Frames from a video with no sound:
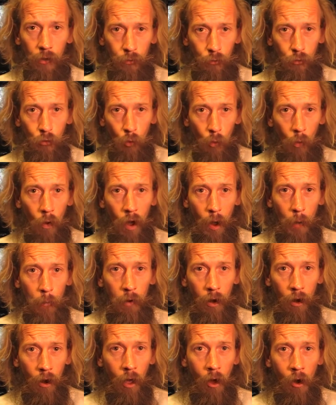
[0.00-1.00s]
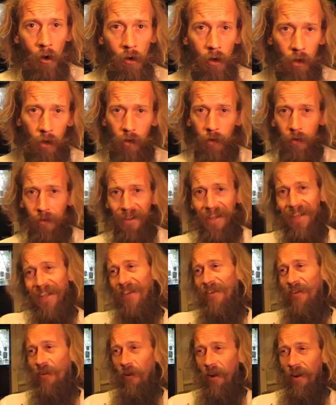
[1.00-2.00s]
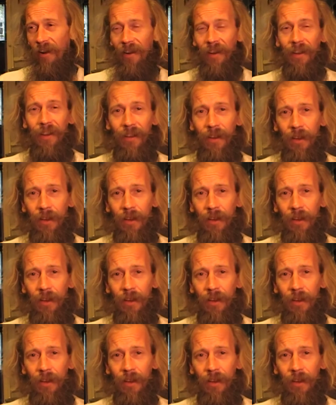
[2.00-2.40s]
do I belong, right?